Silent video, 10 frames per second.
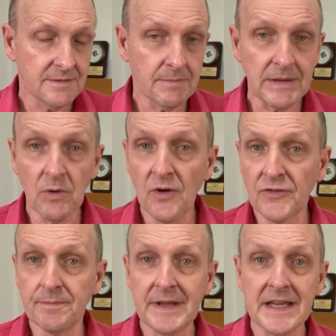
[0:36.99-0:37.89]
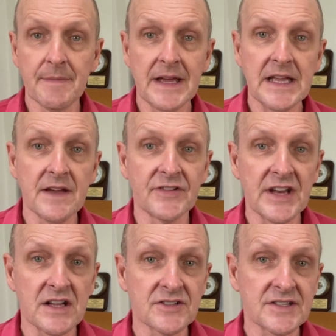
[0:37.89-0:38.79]
Meanwhile, the B M A have
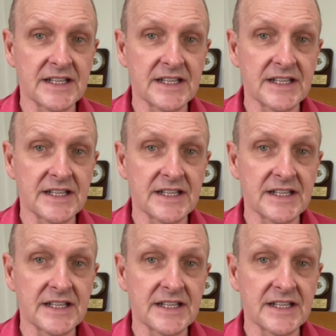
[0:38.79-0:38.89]
announced